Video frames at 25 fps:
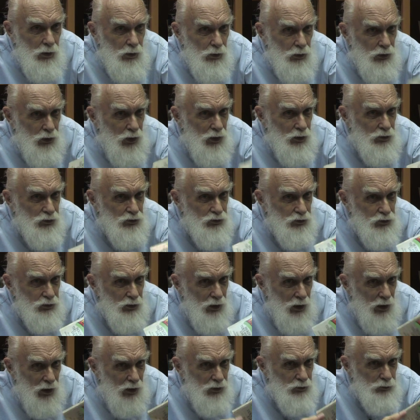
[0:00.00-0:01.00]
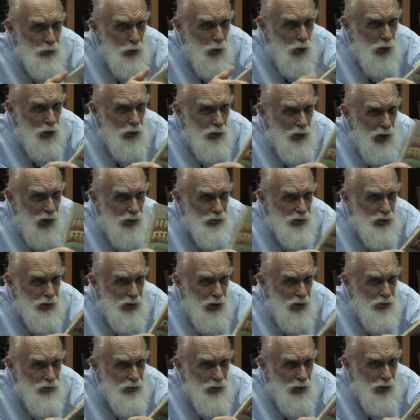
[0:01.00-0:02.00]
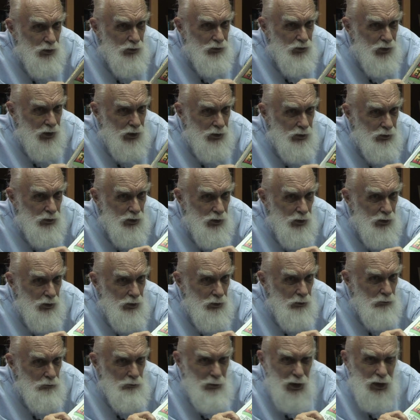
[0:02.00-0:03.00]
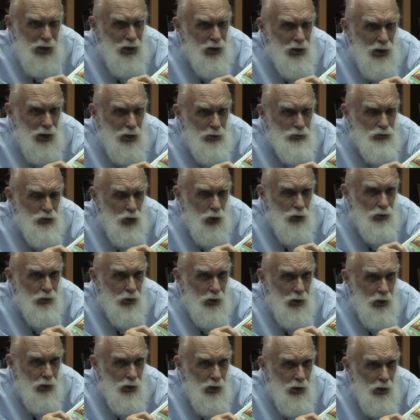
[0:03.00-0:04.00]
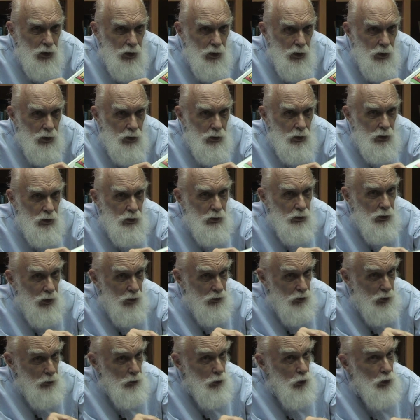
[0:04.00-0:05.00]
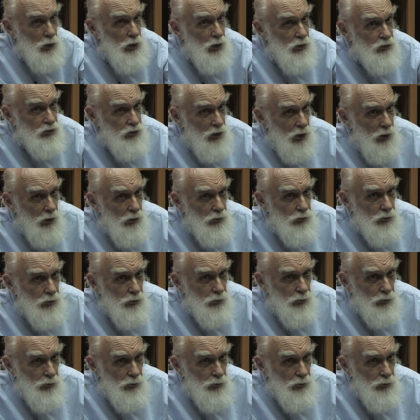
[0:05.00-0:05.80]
This has more gravitational effect, many times over, than the moon itself.